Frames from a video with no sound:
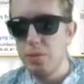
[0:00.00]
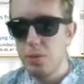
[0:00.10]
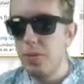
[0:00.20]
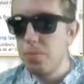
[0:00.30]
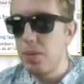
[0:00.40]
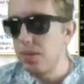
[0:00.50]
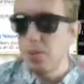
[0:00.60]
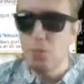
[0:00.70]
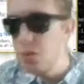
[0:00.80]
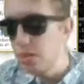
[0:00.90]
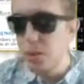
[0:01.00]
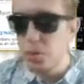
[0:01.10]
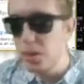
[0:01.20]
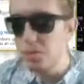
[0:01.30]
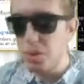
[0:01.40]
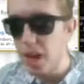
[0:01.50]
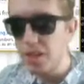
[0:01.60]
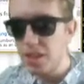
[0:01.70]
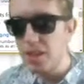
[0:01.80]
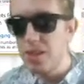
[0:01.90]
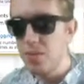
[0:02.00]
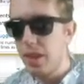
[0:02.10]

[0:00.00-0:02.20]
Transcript: So if I mess up really, really badly,